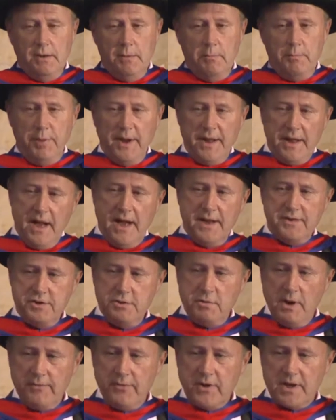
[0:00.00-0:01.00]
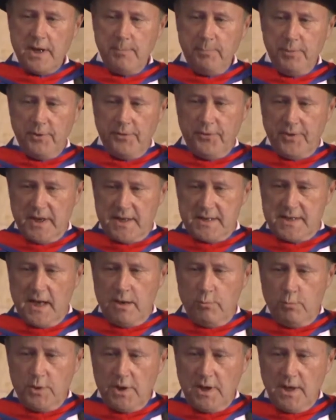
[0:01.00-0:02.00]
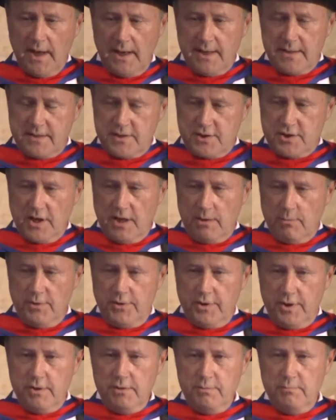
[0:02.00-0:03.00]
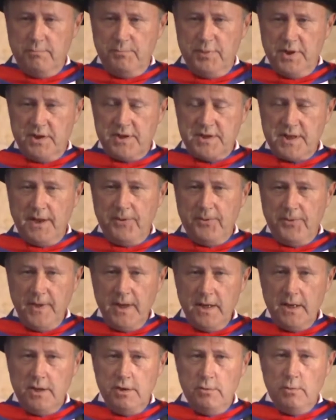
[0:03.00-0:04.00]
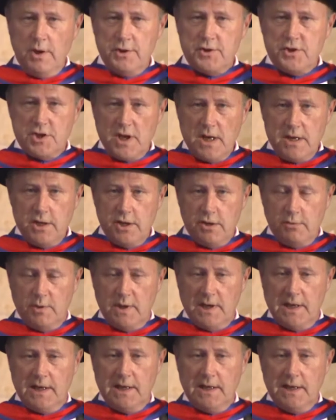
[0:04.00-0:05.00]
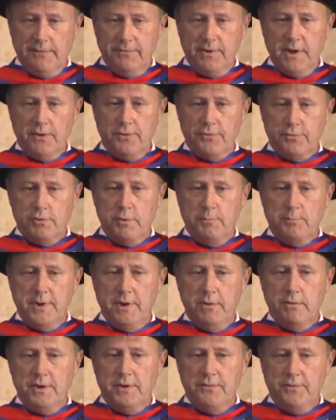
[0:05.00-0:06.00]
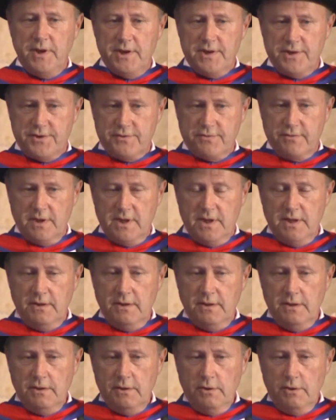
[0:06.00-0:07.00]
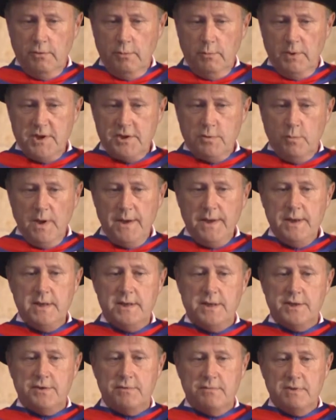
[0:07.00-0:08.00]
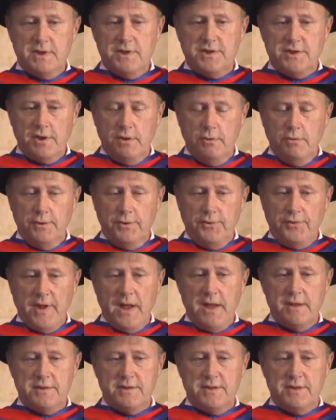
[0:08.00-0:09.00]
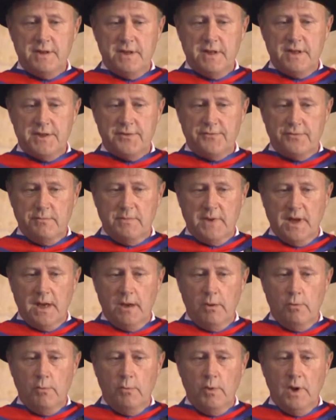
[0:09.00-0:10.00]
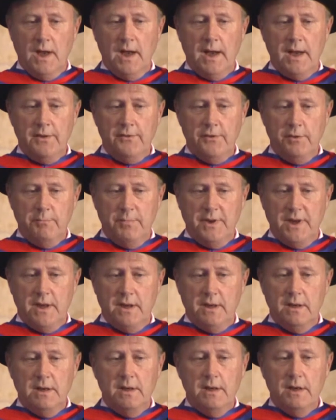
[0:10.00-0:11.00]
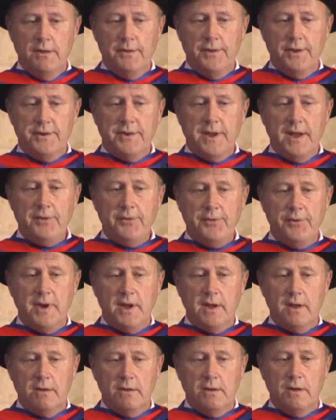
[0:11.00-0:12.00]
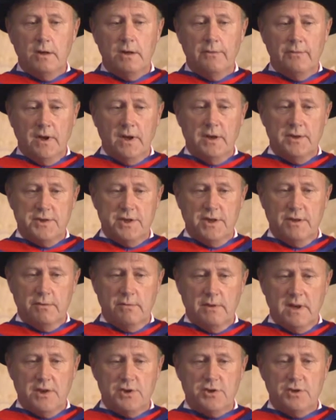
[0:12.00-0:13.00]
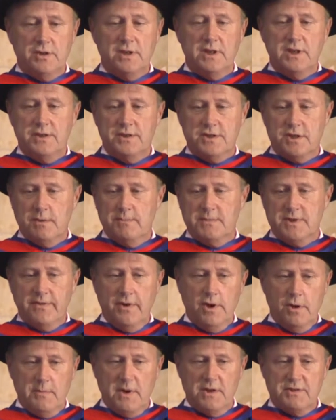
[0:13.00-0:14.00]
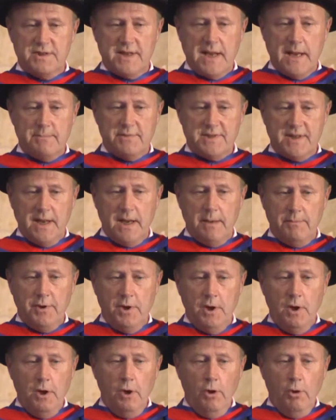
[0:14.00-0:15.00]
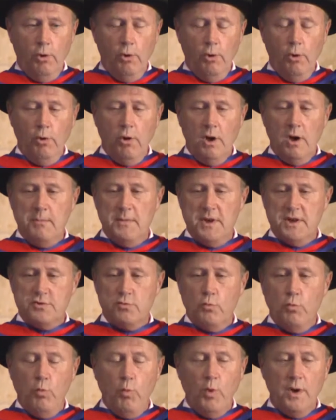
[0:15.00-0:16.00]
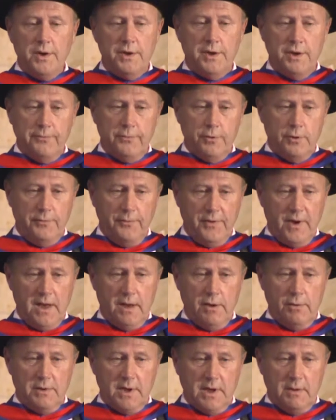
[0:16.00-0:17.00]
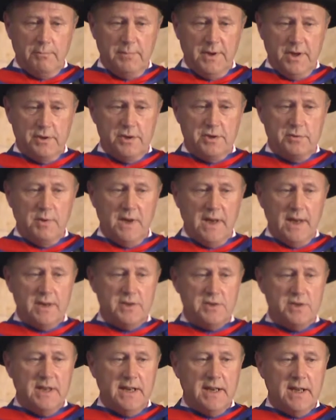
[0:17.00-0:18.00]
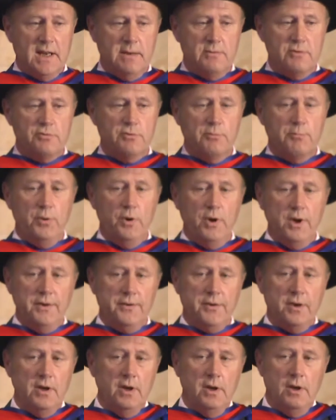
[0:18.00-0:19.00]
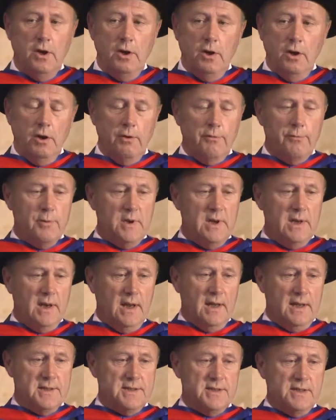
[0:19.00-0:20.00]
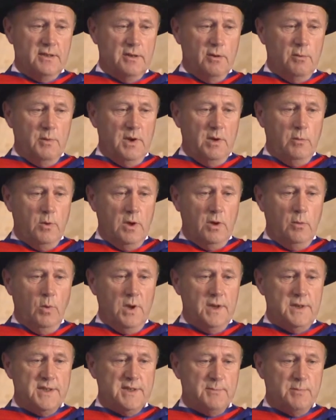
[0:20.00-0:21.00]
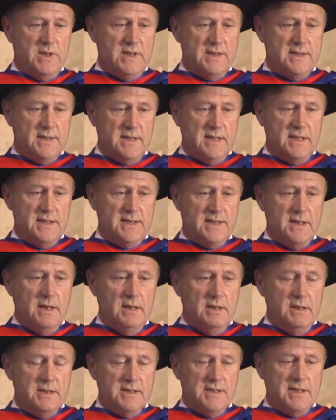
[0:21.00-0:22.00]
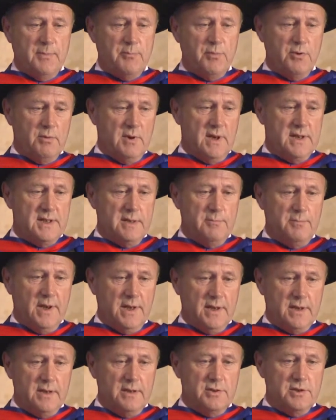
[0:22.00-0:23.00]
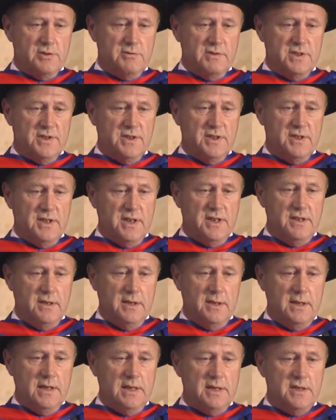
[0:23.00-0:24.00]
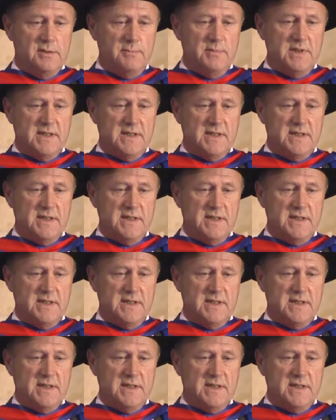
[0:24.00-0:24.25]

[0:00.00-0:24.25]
But I do have a couple of things I would like to share with you, because I think you are genuinely living through a period of history which, when history is told 1,000 years from now, will either be the death knell of our generation in terms of Homo sapsap, or a most wonderful flowering, because we actually came to a point of realizing that we were one species separated by countries that didn't need to be